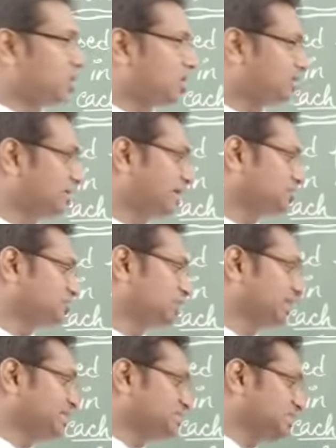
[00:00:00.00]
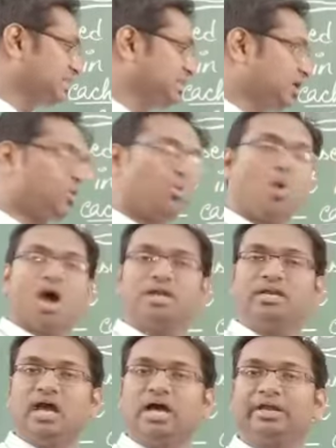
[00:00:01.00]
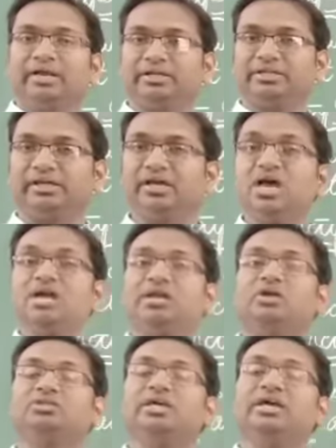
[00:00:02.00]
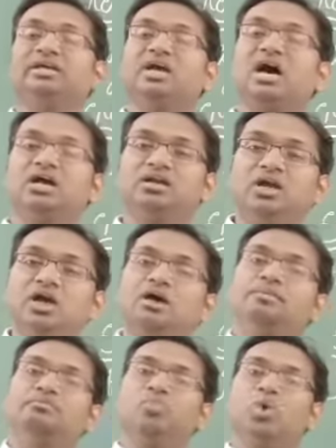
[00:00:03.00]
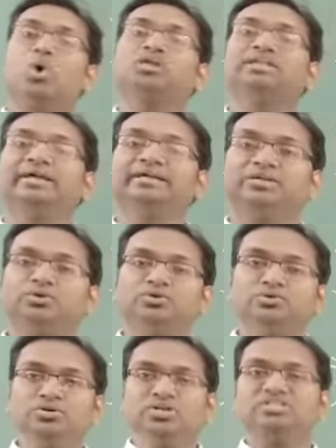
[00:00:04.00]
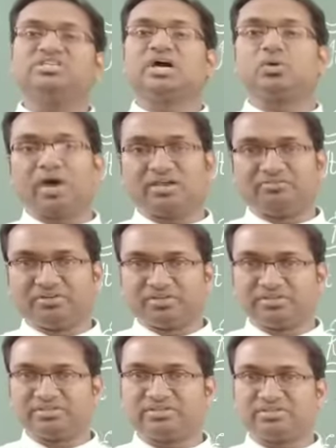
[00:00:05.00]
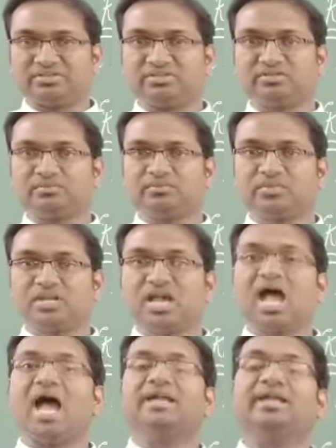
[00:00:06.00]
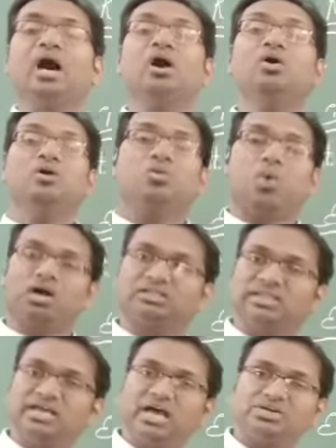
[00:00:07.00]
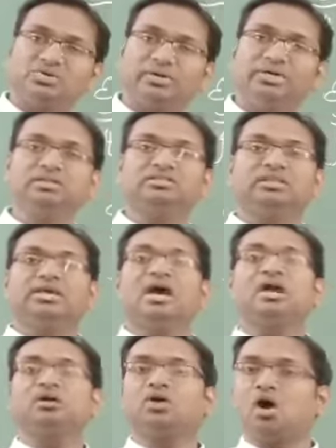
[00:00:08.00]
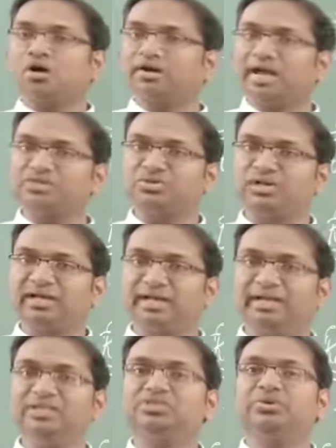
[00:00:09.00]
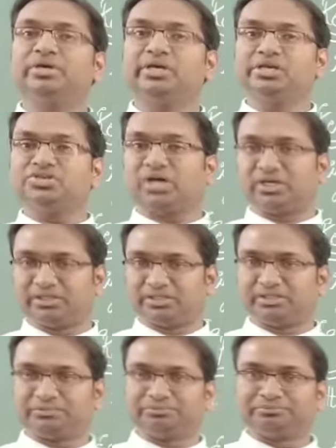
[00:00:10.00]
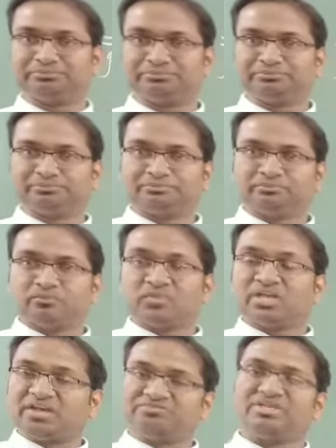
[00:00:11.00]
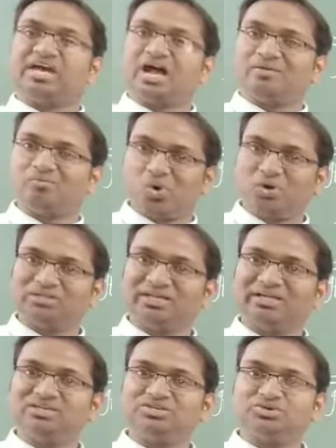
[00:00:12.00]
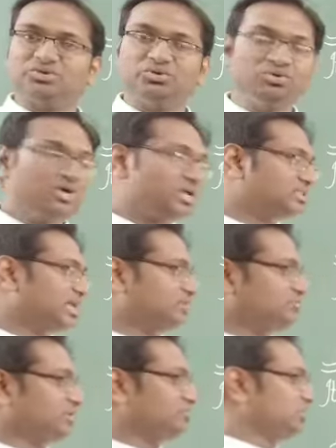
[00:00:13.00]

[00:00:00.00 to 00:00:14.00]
congratulated one another. Now there are more than two survivors. And now what they are doing? They are congratulating to each other. If they are more than two, then we